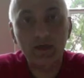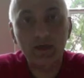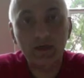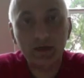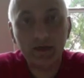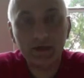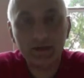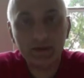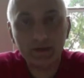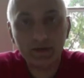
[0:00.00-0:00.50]

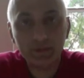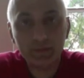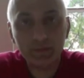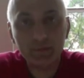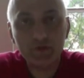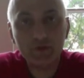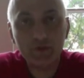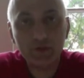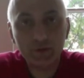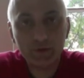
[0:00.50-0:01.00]
Hi, I'm
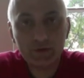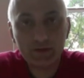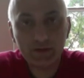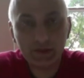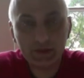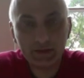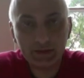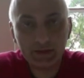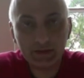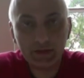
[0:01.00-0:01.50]
Suhayl
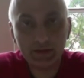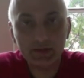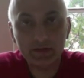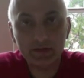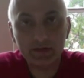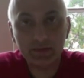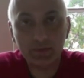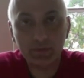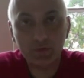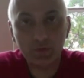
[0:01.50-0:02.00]
Saadi and
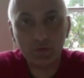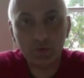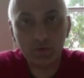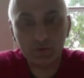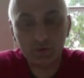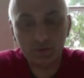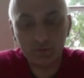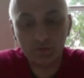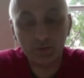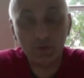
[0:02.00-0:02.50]
I'm the author
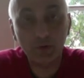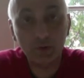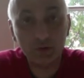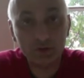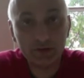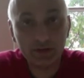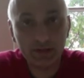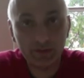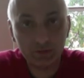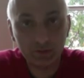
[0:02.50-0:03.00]
of The
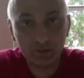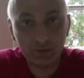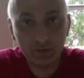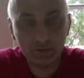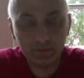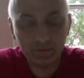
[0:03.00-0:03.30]
Malt Kiln.